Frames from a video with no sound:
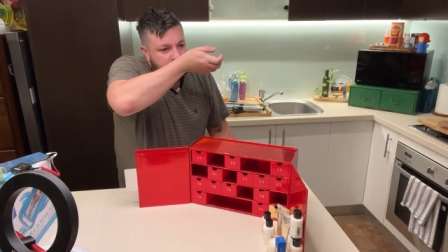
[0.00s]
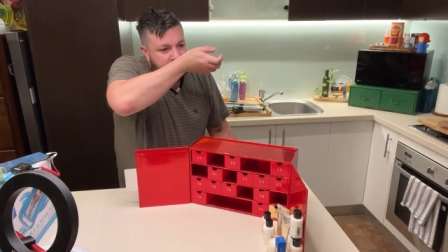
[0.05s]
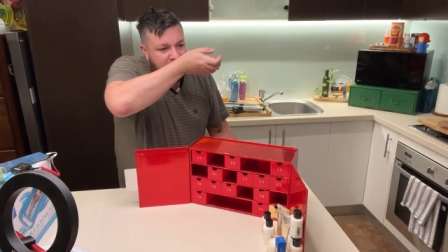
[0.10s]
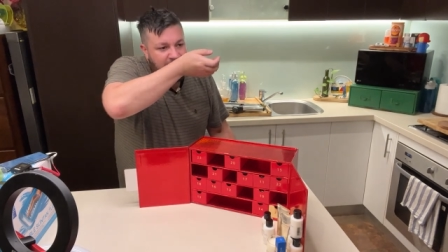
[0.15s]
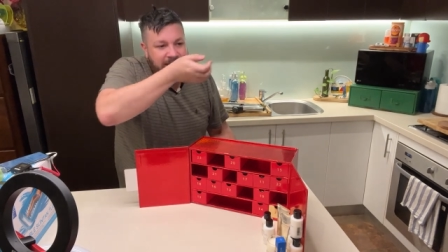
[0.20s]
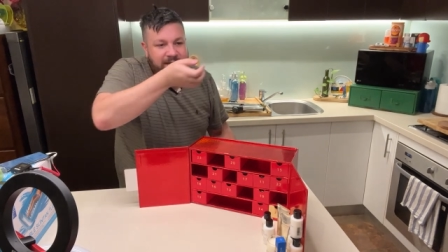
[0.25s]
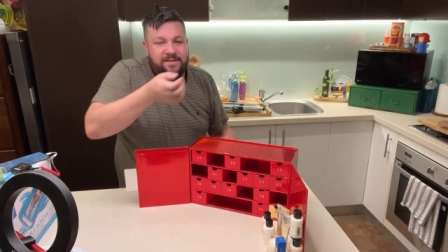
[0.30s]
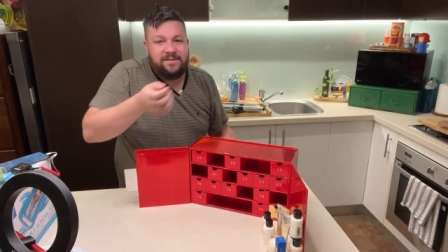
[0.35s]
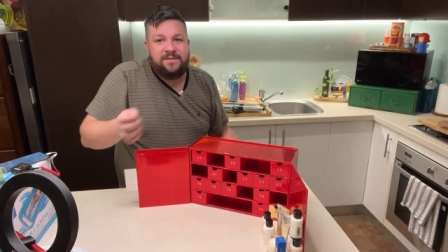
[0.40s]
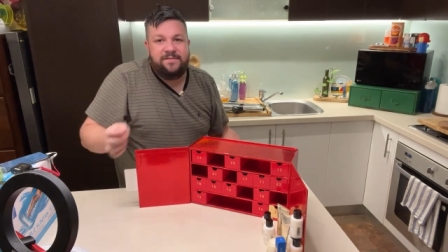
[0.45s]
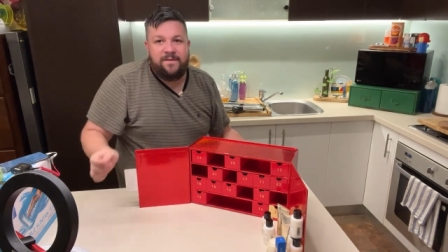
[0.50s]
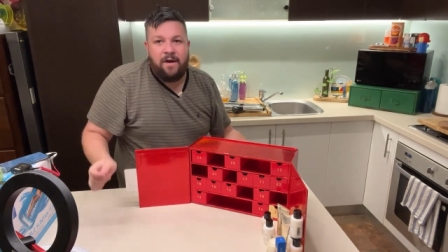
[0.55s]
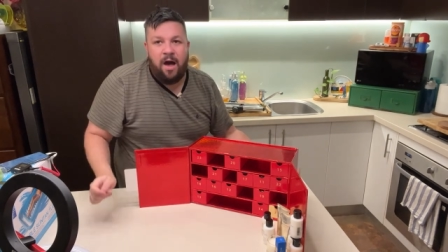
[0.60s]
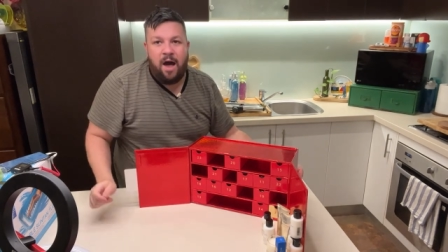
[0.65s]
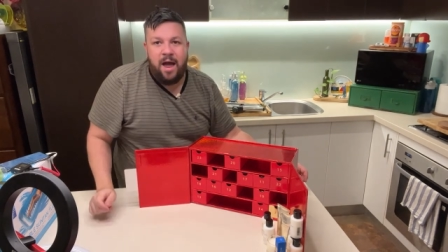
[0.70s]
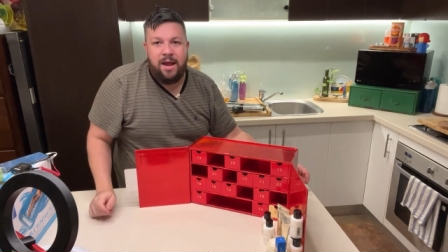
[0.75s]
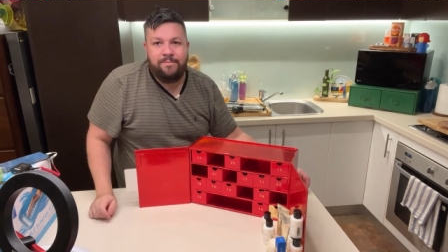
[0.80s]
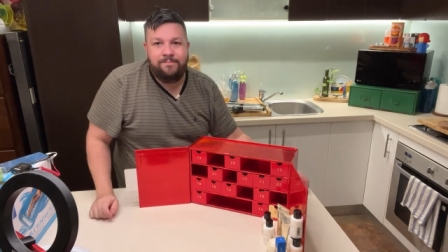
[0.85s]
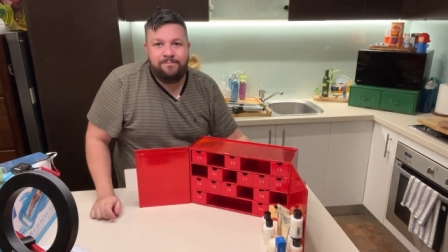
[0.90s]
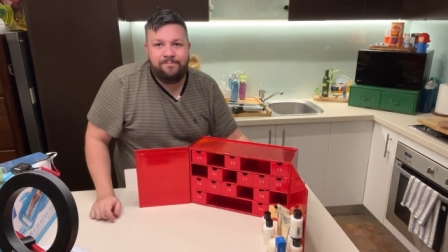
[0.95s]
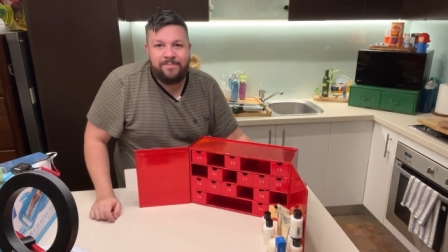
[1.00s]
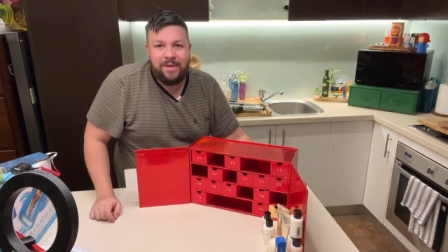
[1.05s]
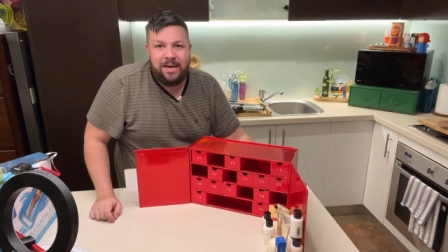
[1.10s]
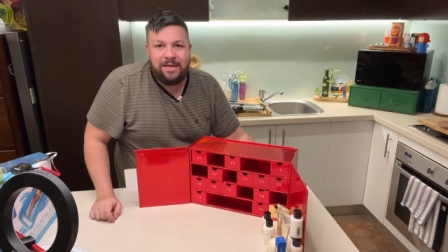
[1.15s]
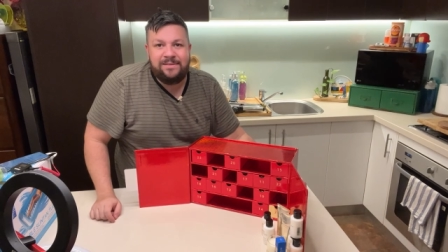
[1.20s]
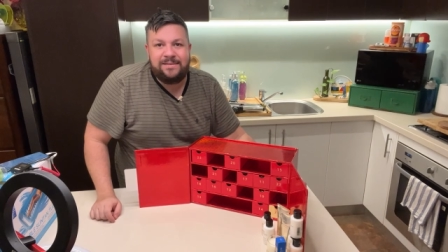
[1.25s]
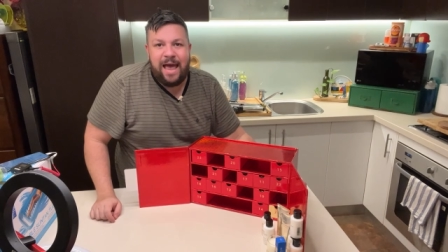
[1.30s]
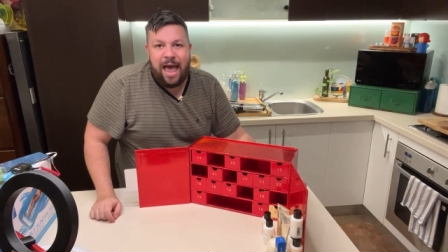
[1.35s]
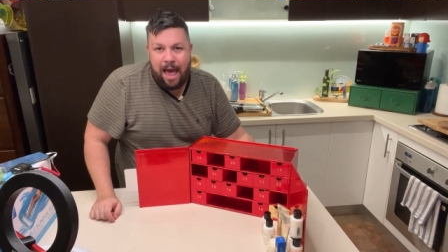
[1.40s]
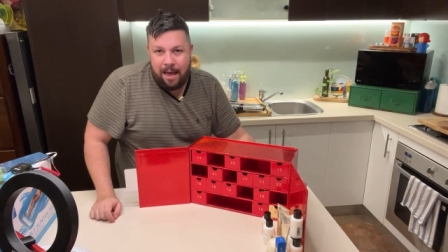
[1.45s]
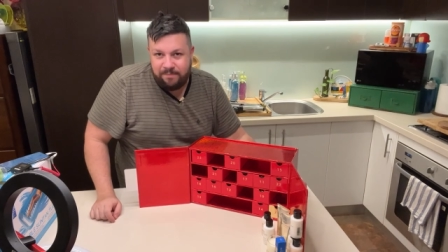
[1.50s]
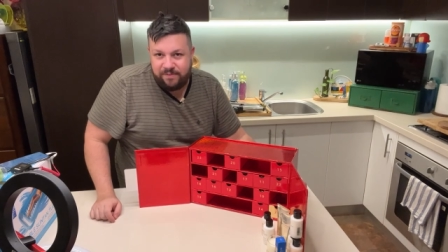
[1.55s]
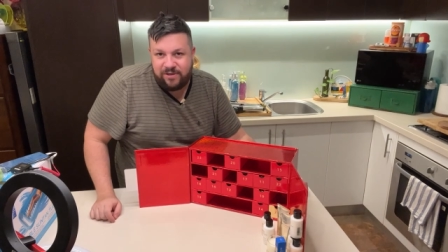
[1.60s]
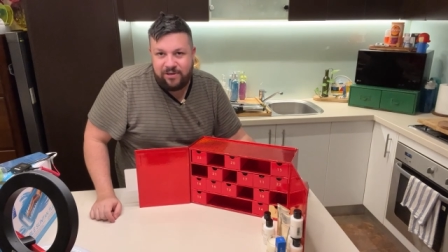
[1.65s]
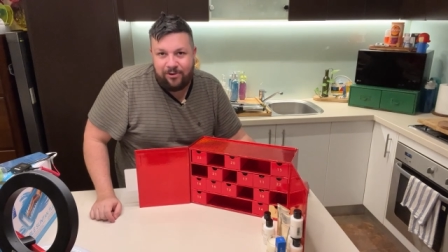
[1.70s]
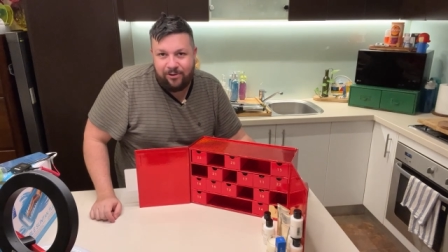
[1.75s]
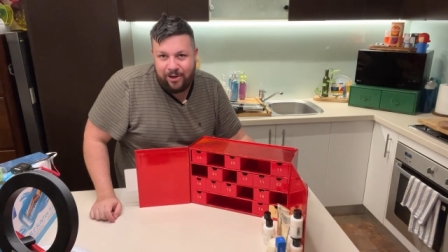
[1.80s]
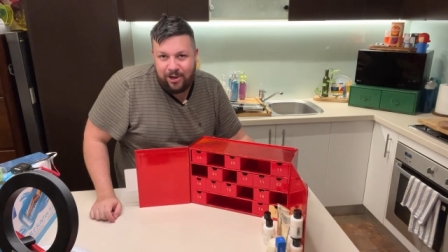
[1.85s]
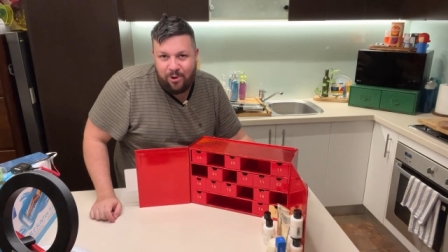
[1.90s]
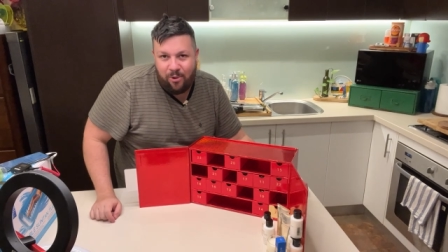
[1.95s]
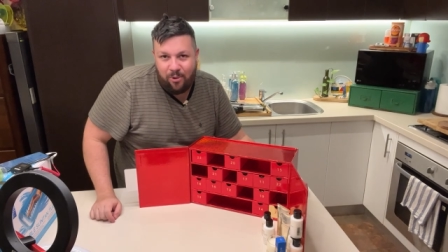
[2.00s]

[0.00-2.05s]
that is divine. That is absolutely